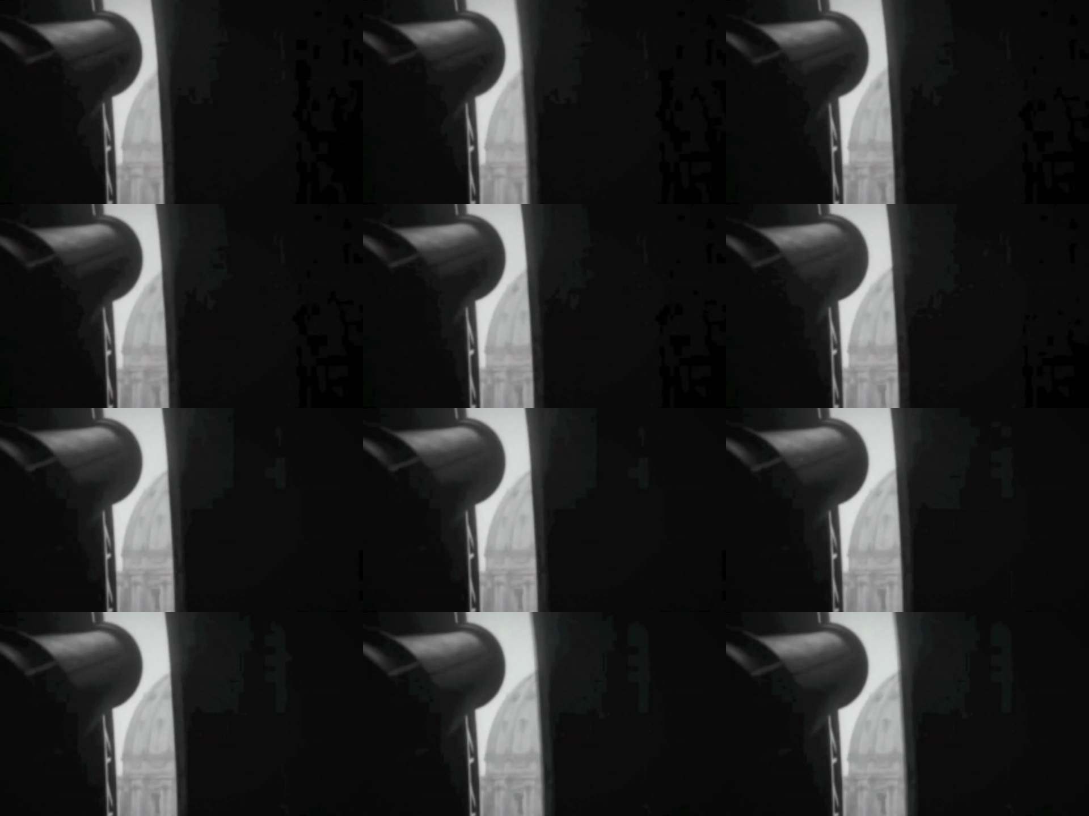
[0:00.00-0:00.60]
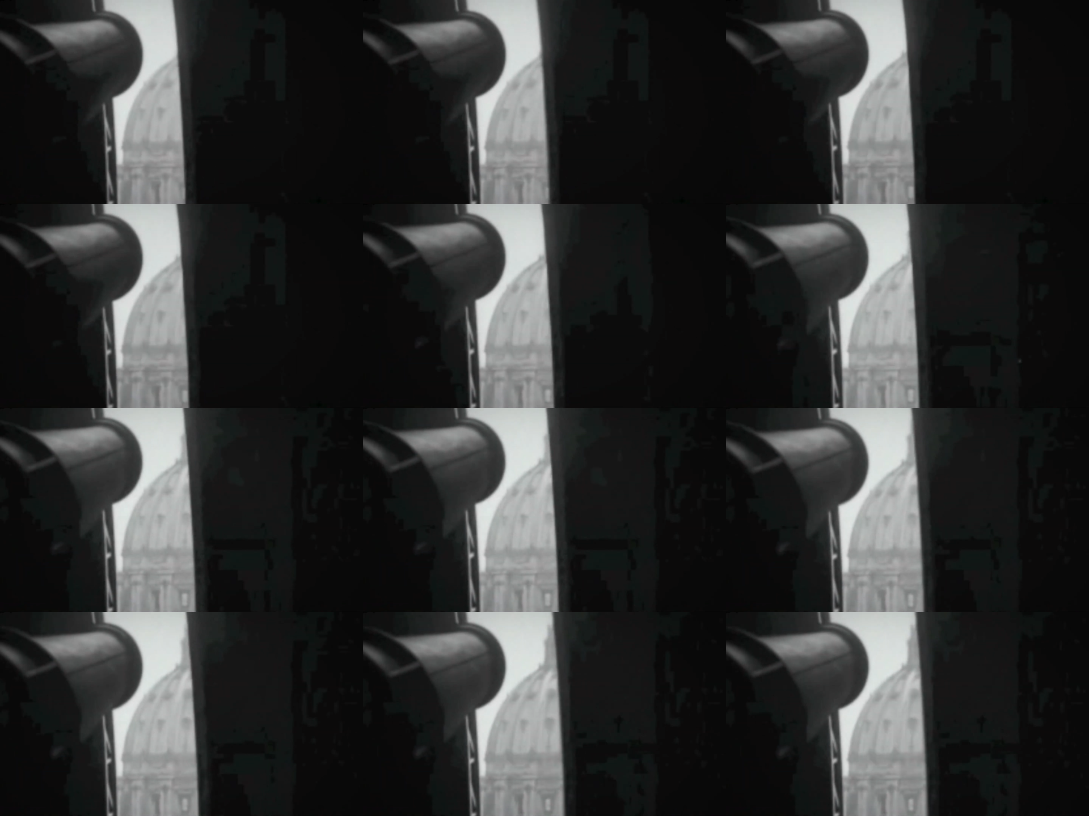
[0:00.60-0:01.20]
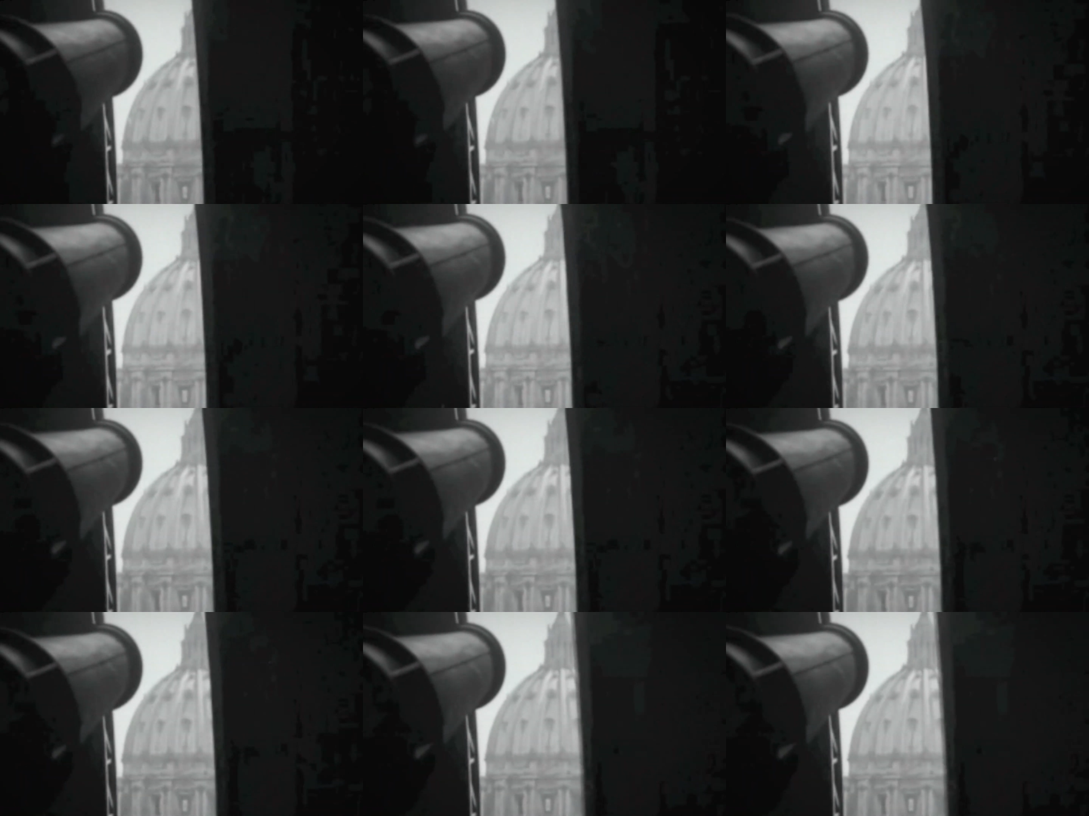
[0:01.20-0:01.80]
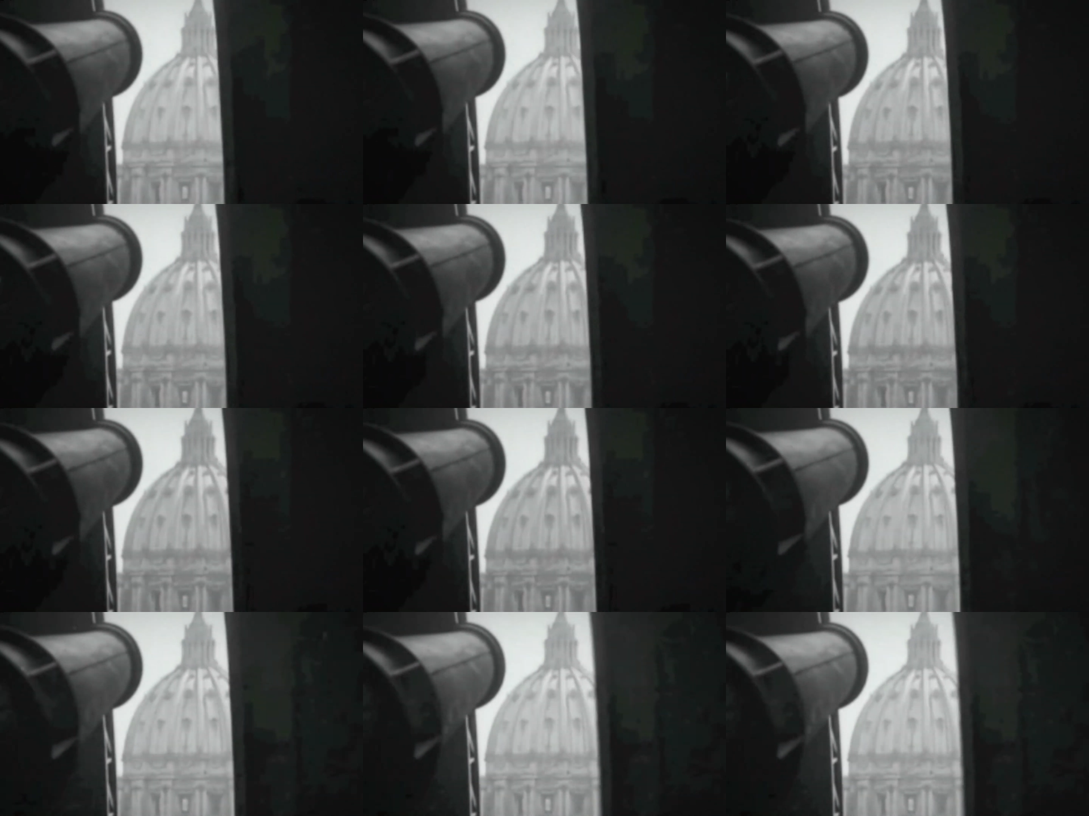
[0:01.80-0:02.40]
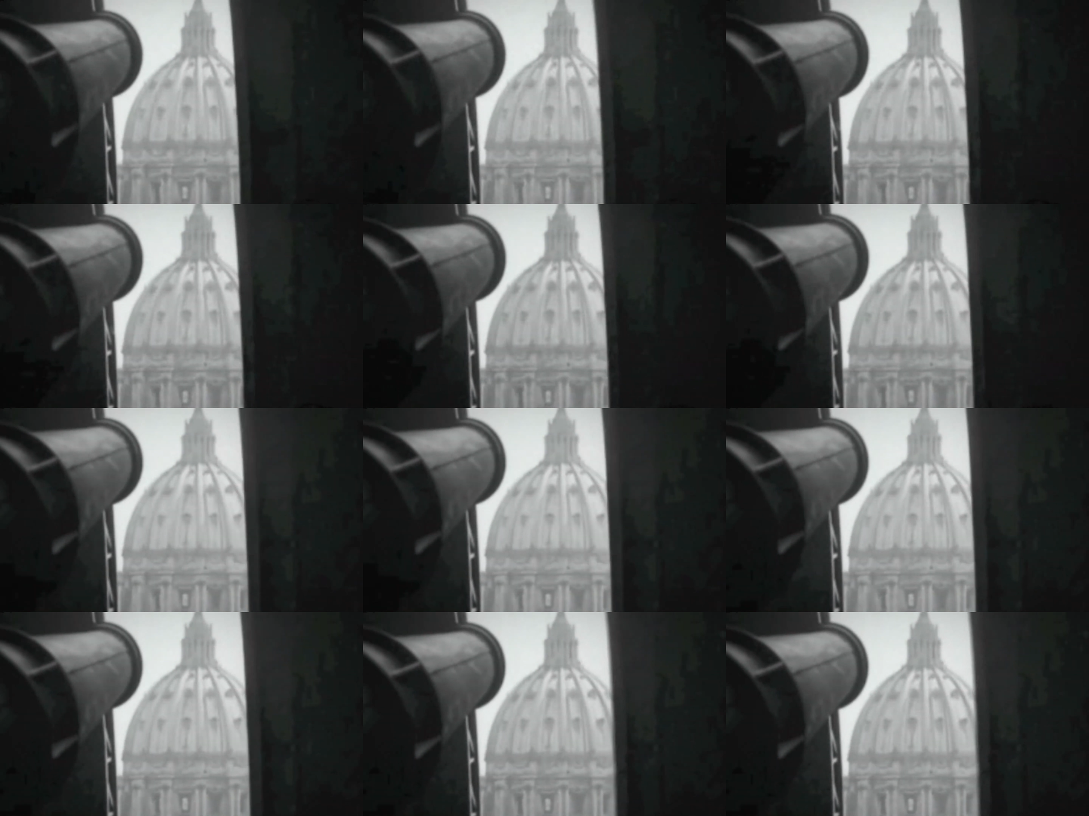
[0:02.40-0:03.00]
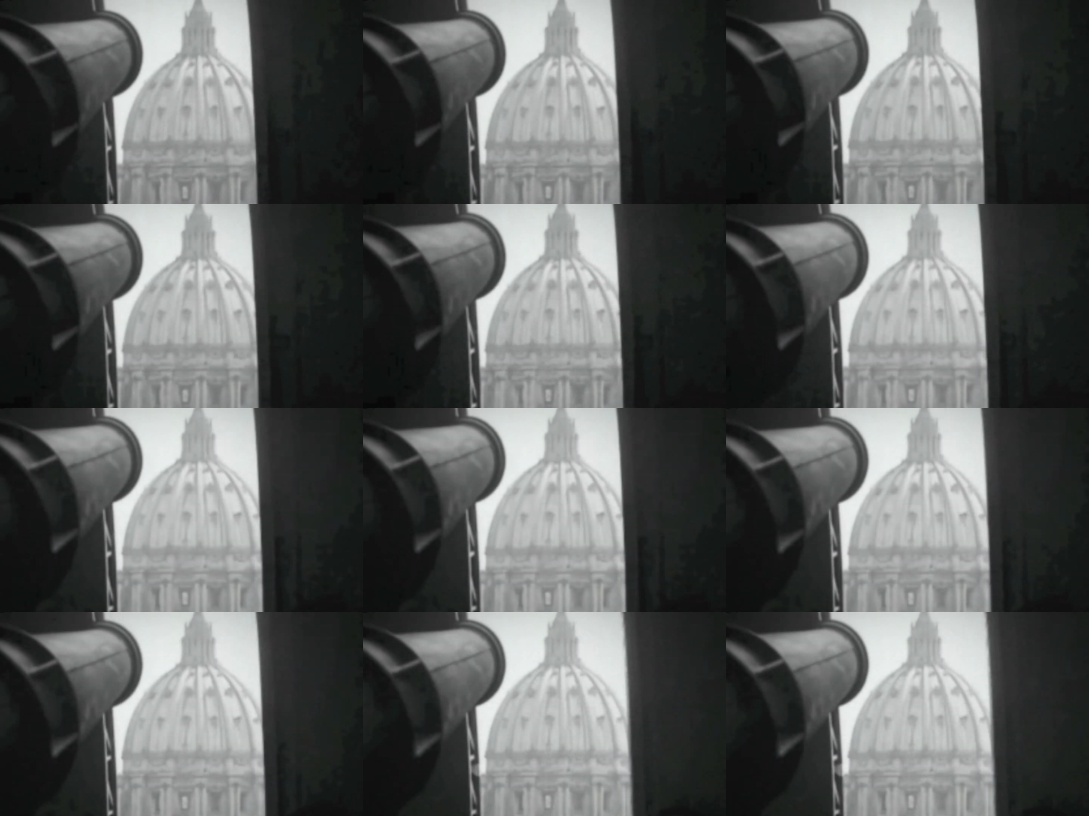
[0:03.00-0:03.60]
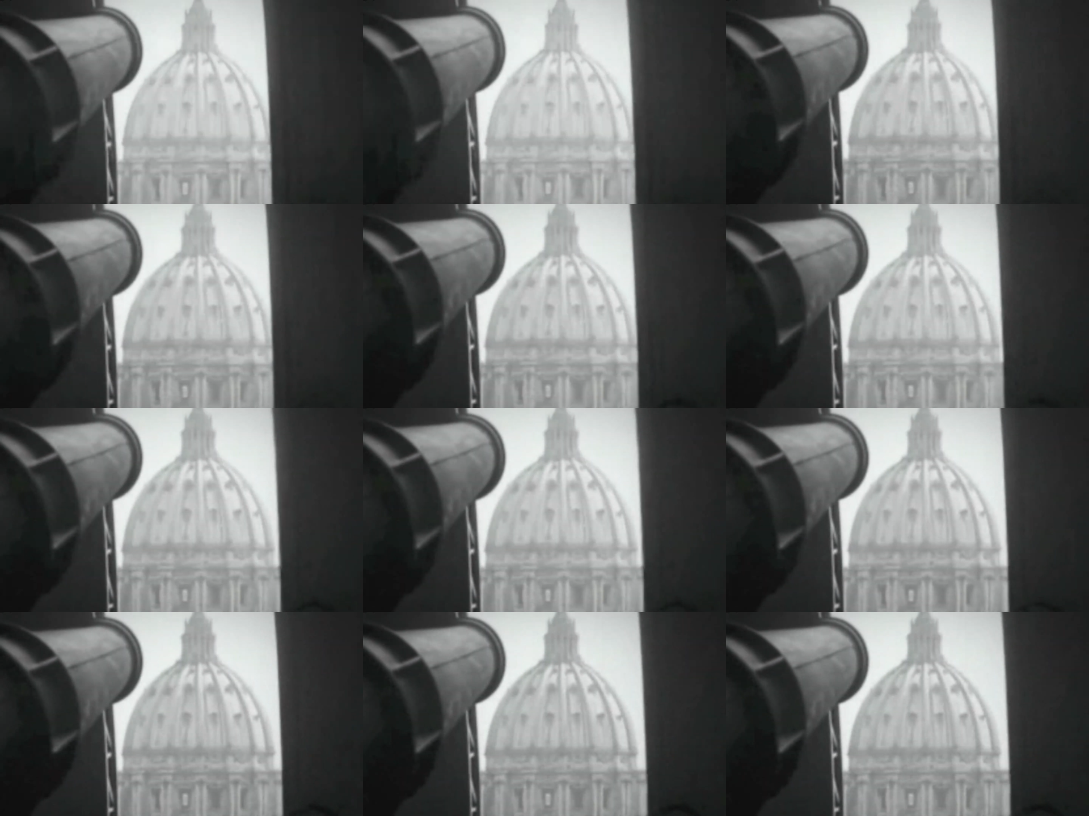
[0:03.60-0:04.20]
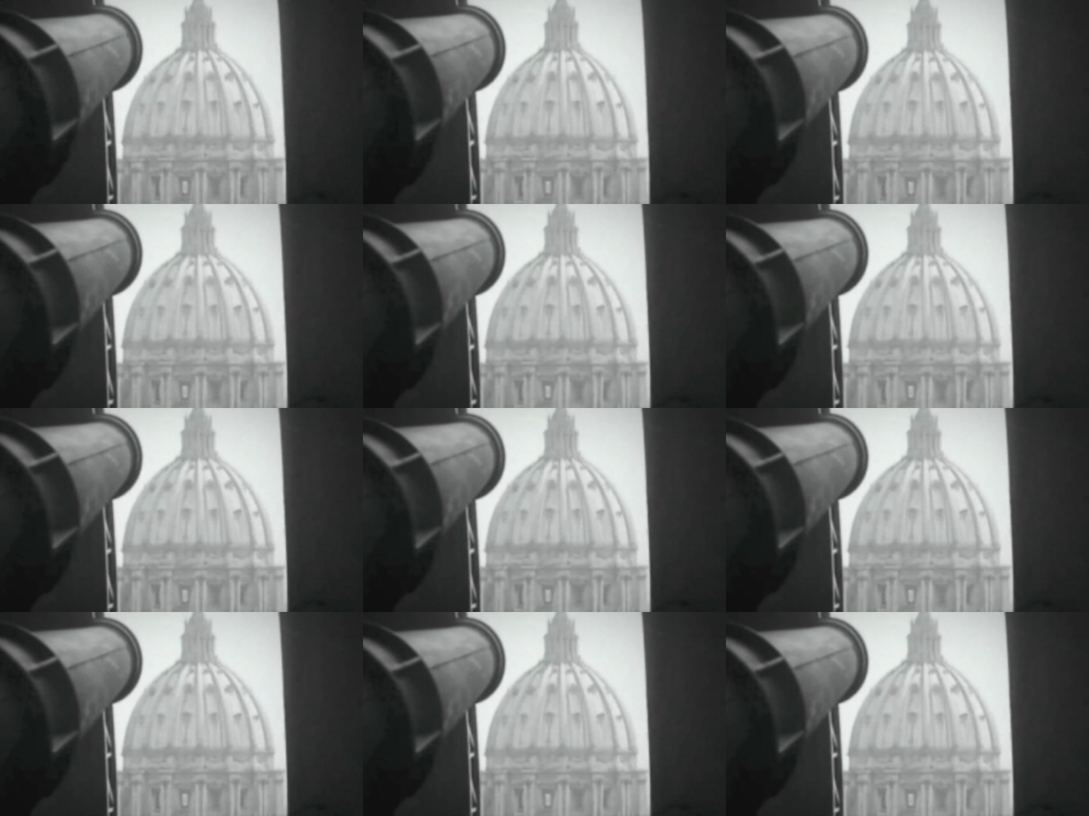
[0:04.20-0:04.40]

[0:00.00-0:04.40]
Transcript: No face is visible, so there are no lips to read.